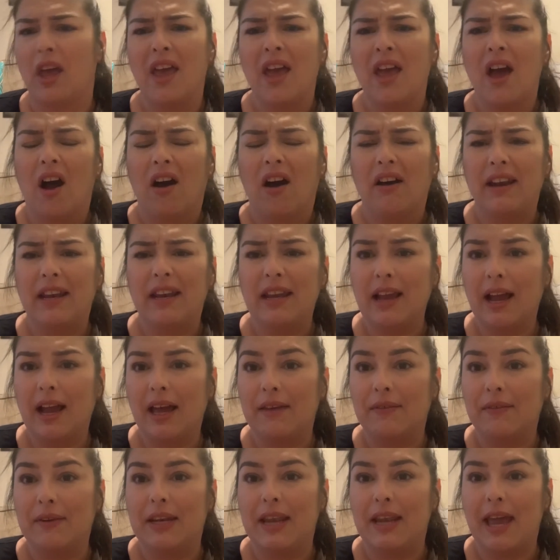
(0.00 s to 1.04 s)
on any kind
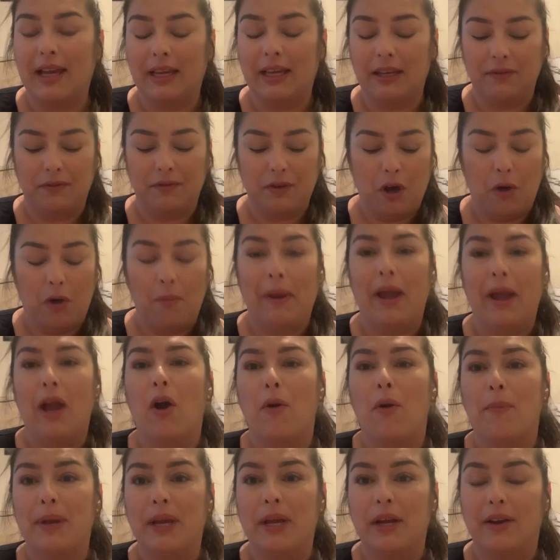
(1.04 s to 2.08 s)
of a negative note. My
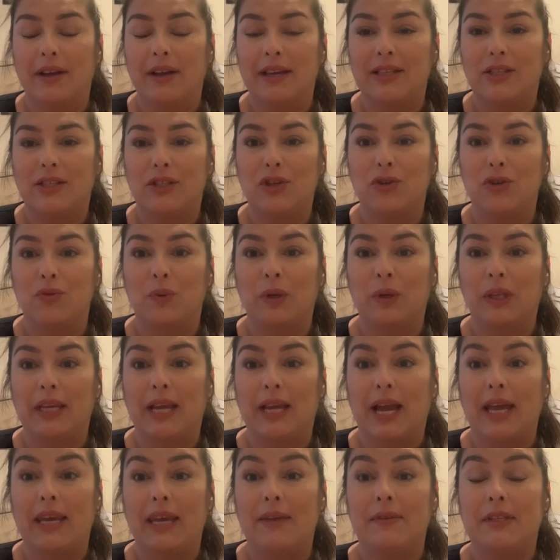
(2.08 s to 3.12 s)
hope here is to really
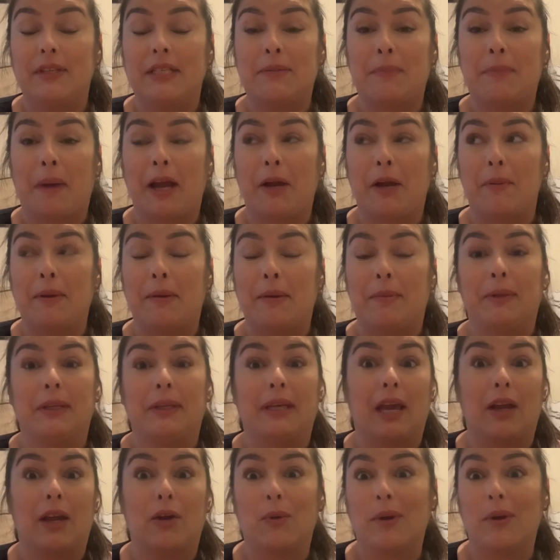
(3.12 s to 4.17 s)
kind of inspire people to
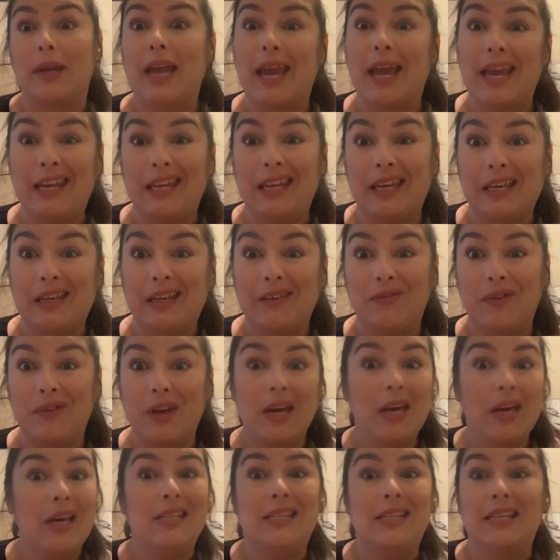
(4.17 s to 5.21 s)
get creative,
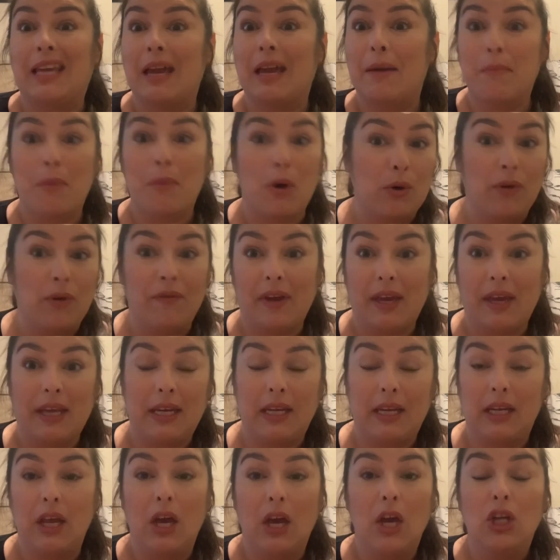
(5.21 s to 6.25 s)
to get
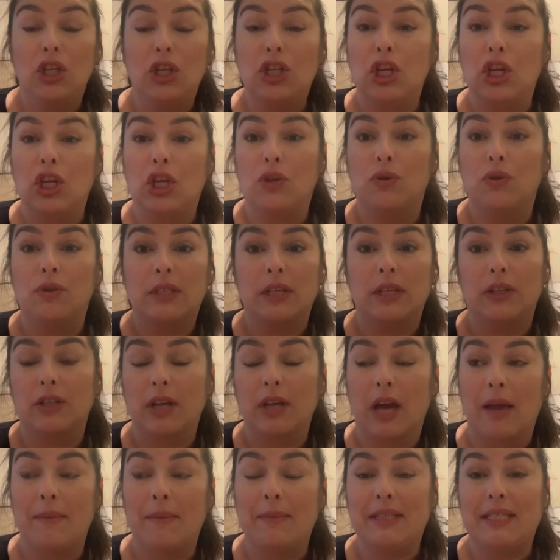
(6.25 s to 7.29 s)
motivated, to use their
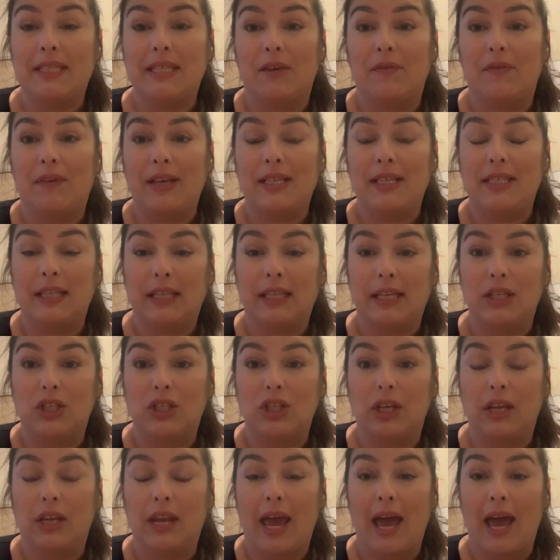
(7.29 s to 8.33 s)
time in
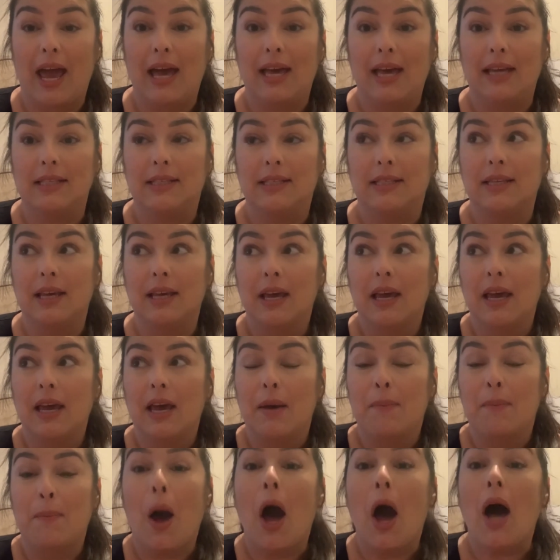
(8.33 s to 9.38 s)
self-isolation as
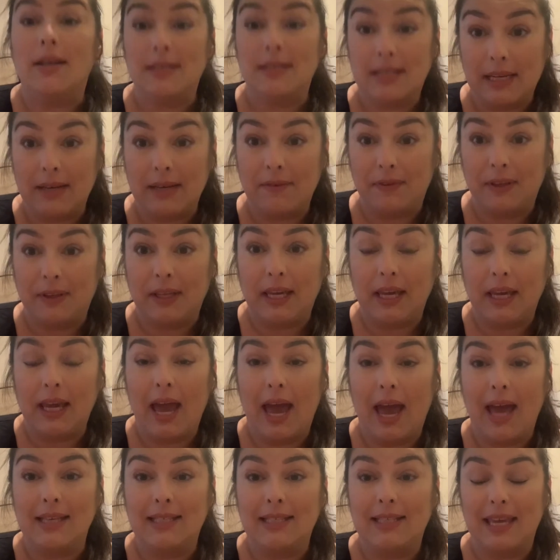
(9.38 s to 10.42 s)
positively
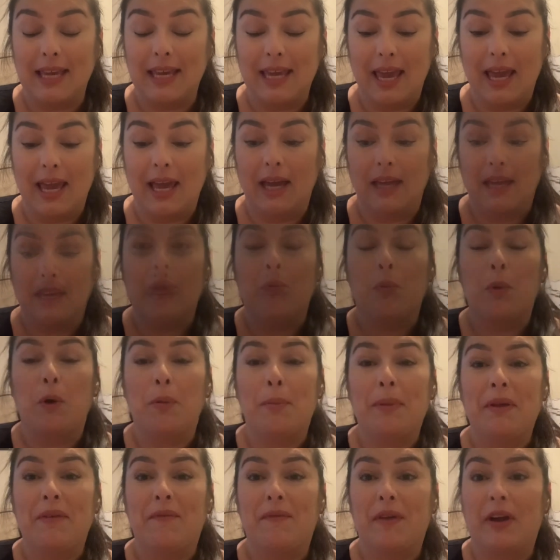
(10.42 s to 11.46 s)
as they can. They will
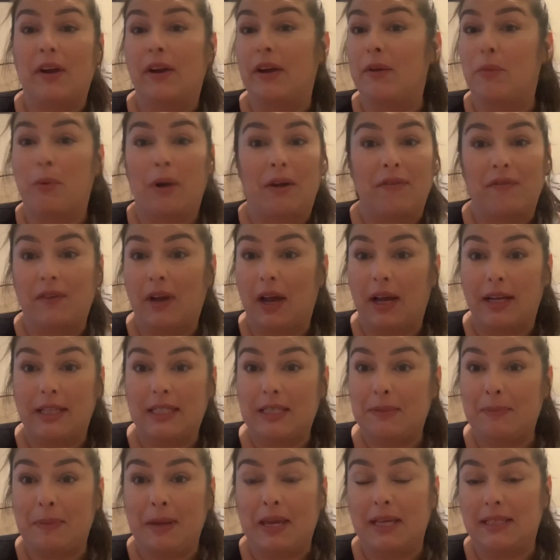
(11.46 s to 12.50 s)
be very rough
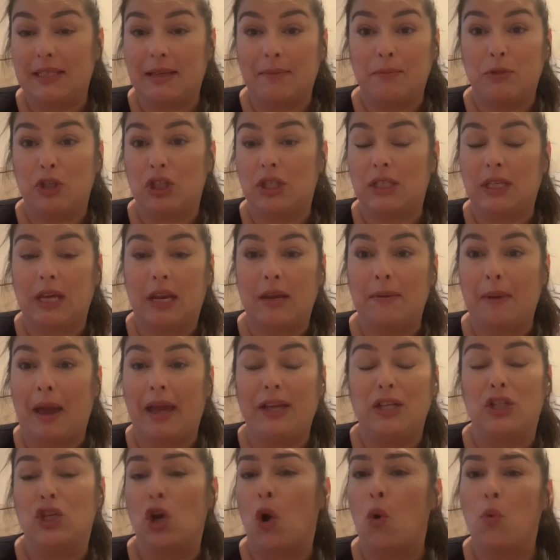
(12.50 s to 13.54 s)
cuts because I
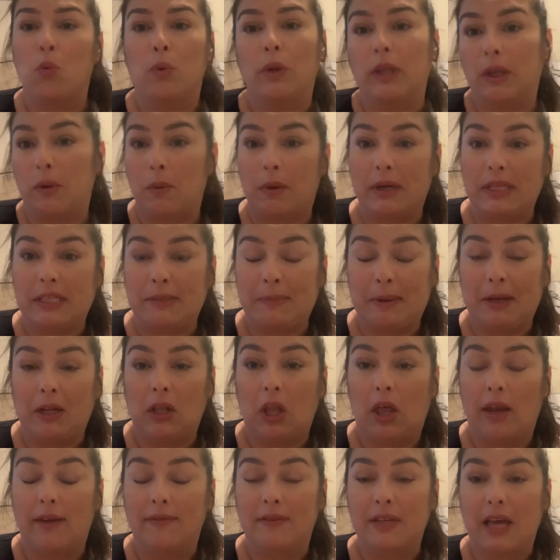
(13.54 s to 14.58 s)
don't really want to spend a
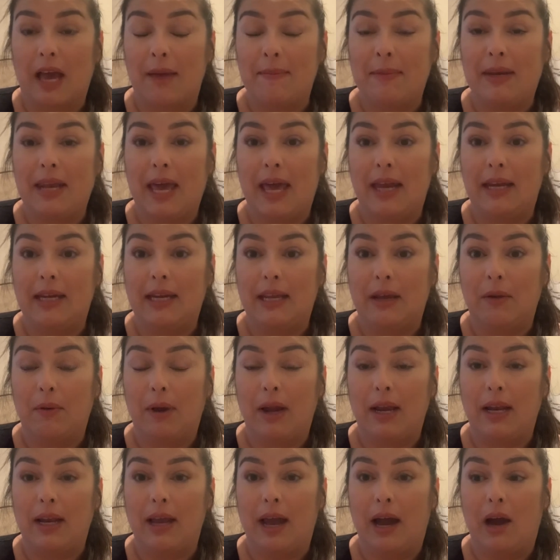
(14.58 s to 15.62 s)
lot of time in editing
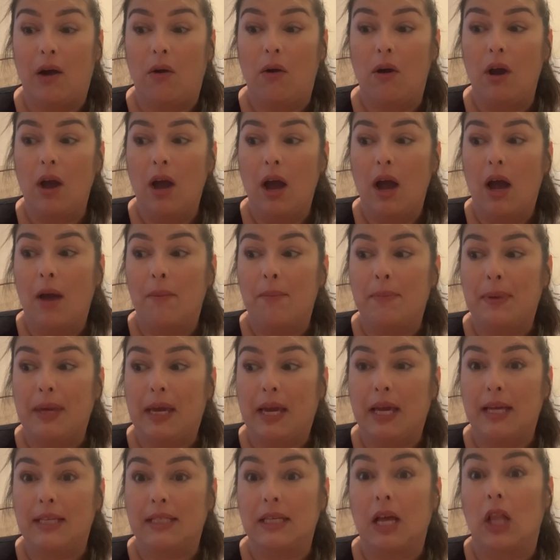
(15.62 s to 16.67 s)
right now,
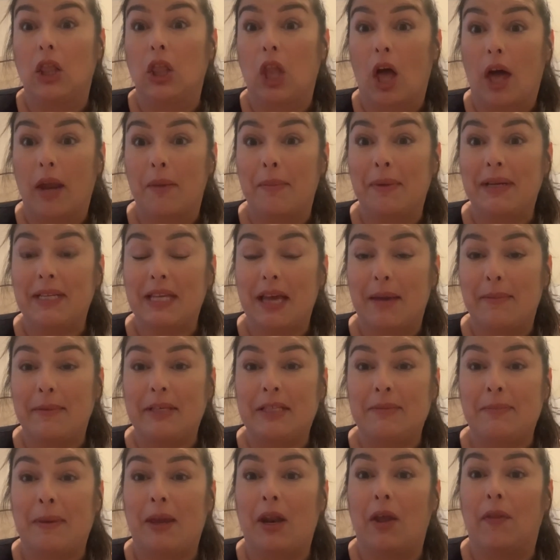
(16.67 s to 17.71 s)
because a lot of my time is
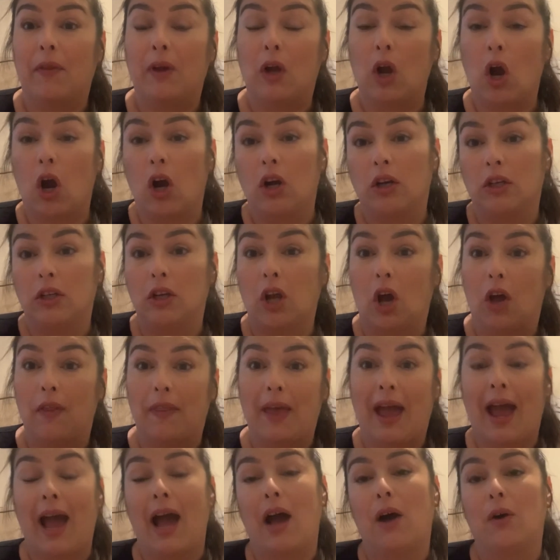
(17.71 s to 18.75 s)
spent on the garden, on the
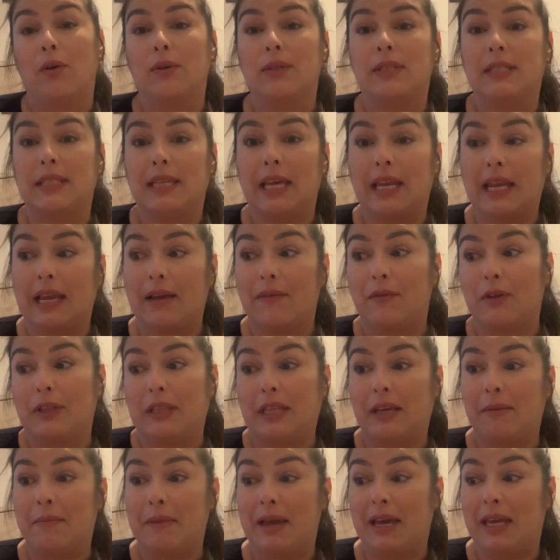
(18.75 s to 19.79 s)
house, getting
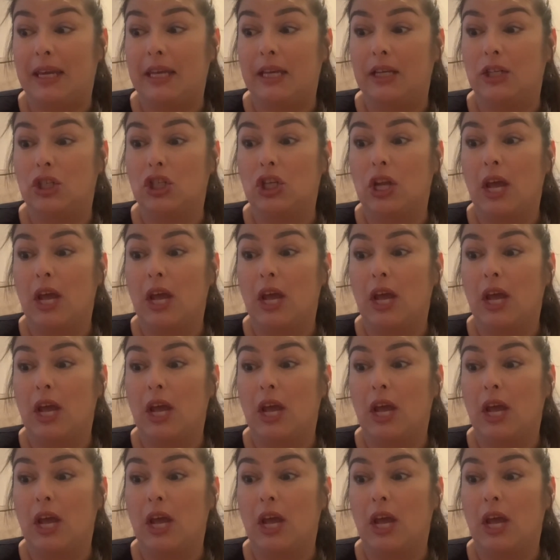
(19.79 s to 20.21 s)
everything managed,